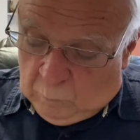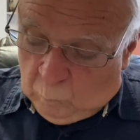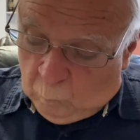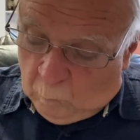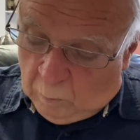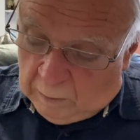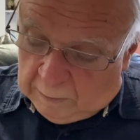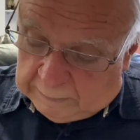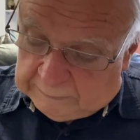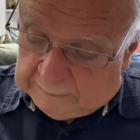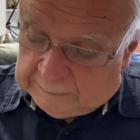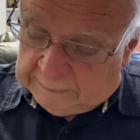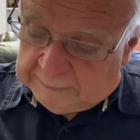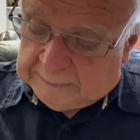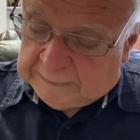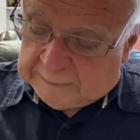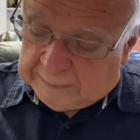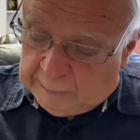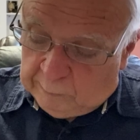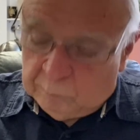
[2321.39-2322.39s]
was
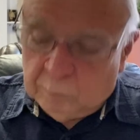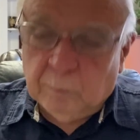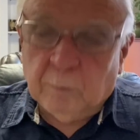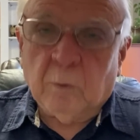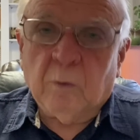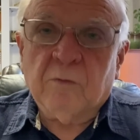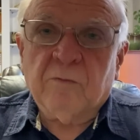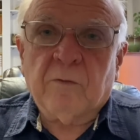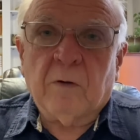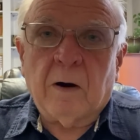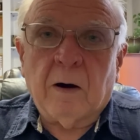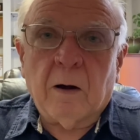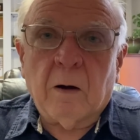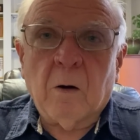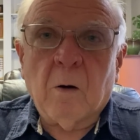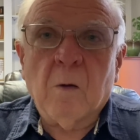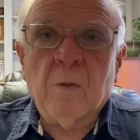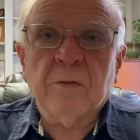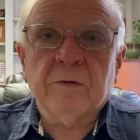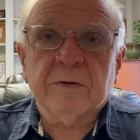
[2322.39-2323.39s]
acceptable for
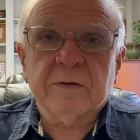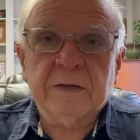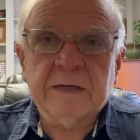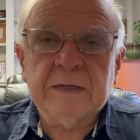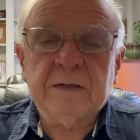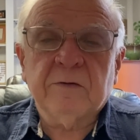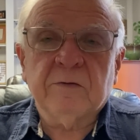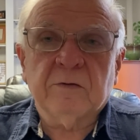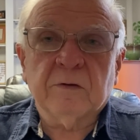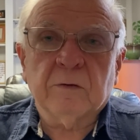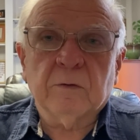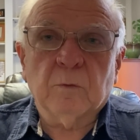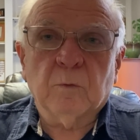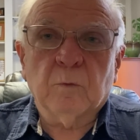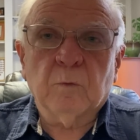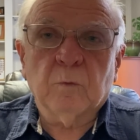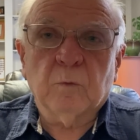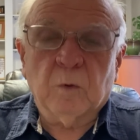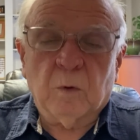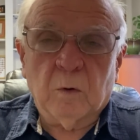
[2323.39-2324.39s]
all the sins of the
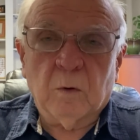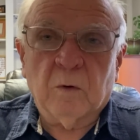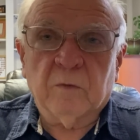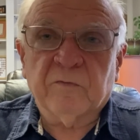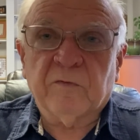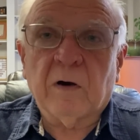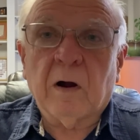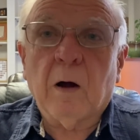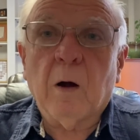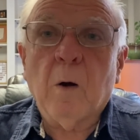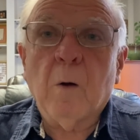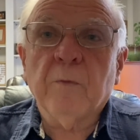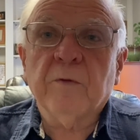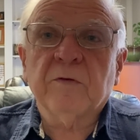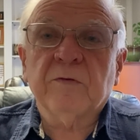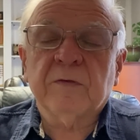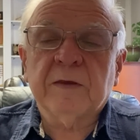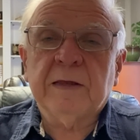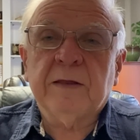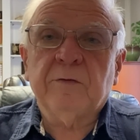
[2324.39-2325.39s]
world, for all
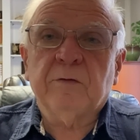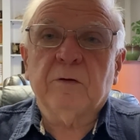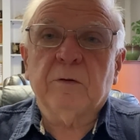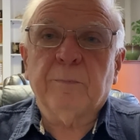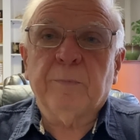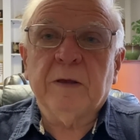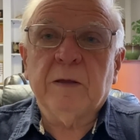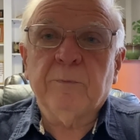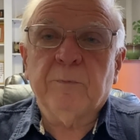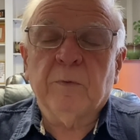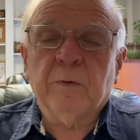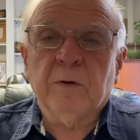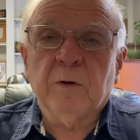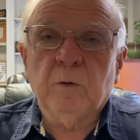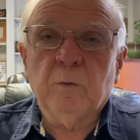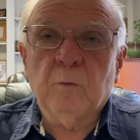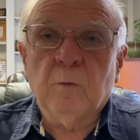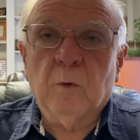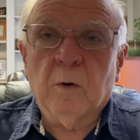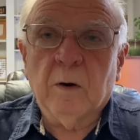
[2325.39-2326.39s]
the sins of the people
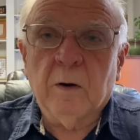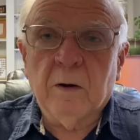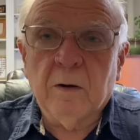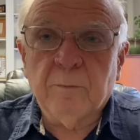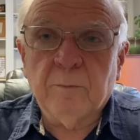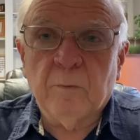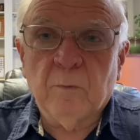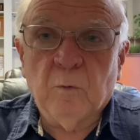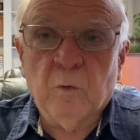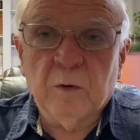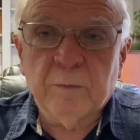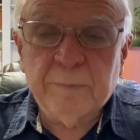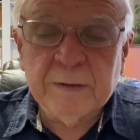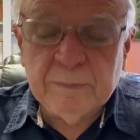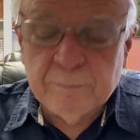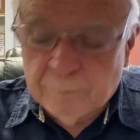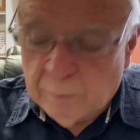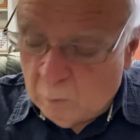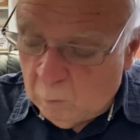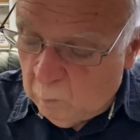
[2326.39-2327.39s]
who would
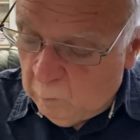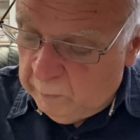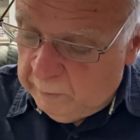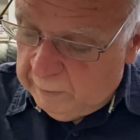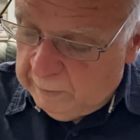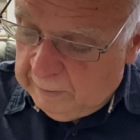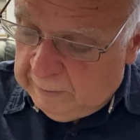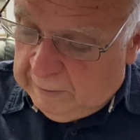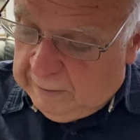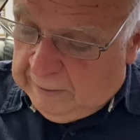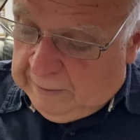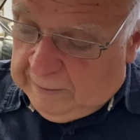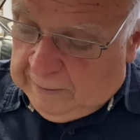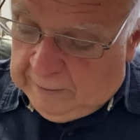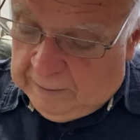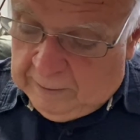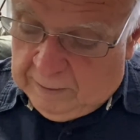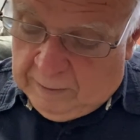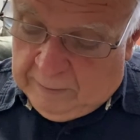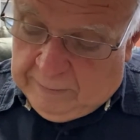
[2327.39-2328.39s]
be born.
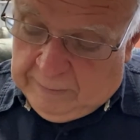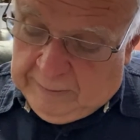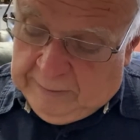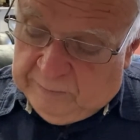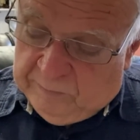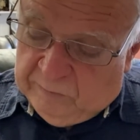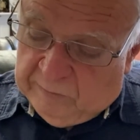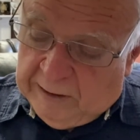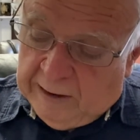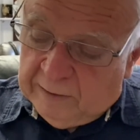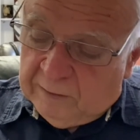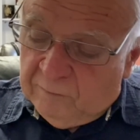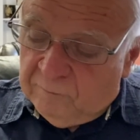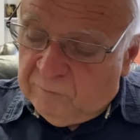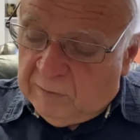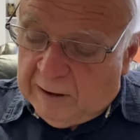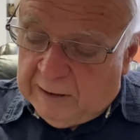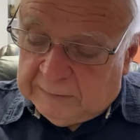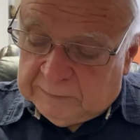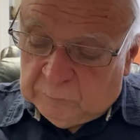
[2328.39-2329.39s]
His
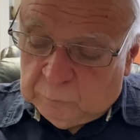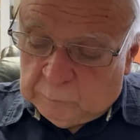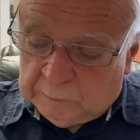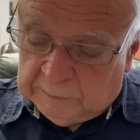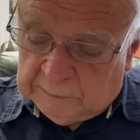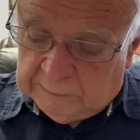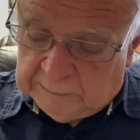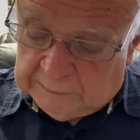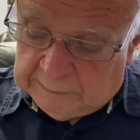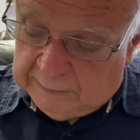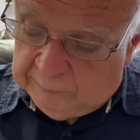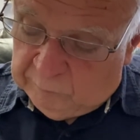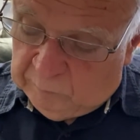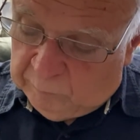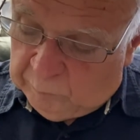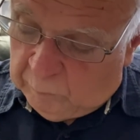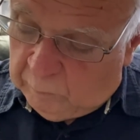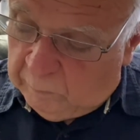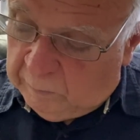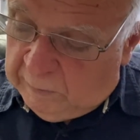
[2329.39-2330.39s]
sacrifice was
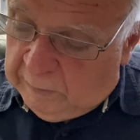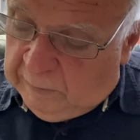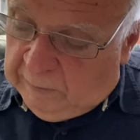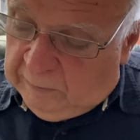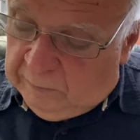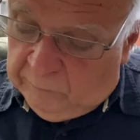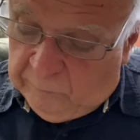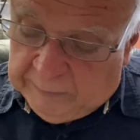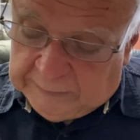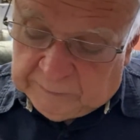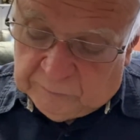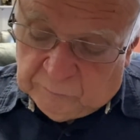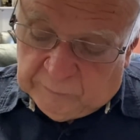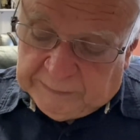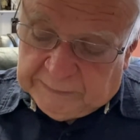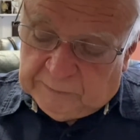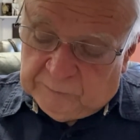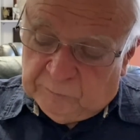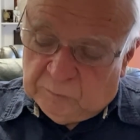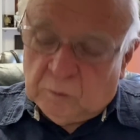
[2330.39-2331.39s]
acceptable. The
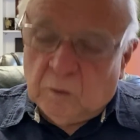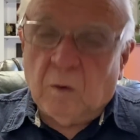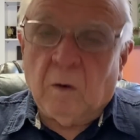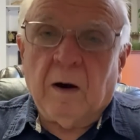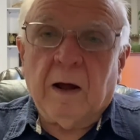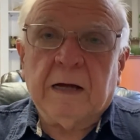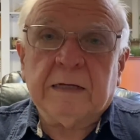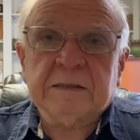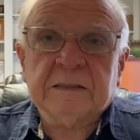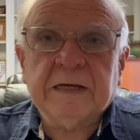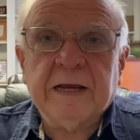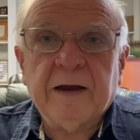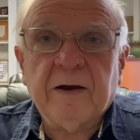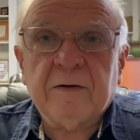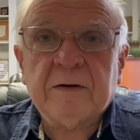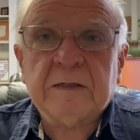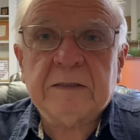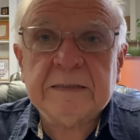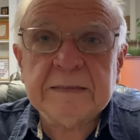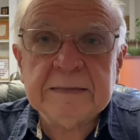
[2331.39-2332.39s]
resurrection of Christ
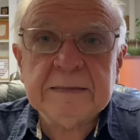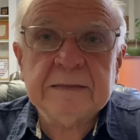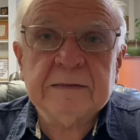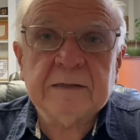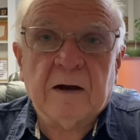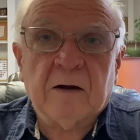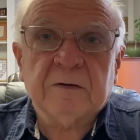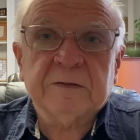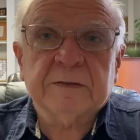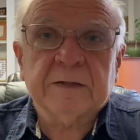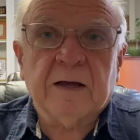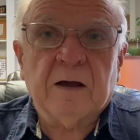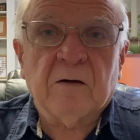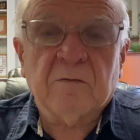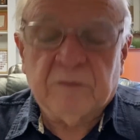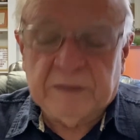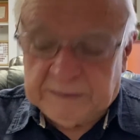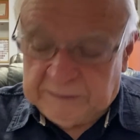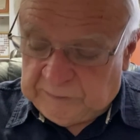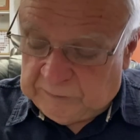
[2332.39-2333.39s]
guarantees our
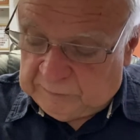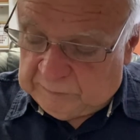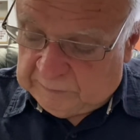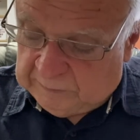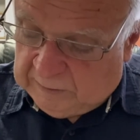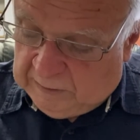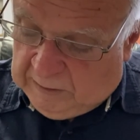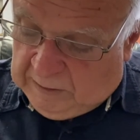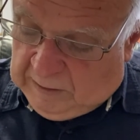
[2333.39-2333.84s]
salvation,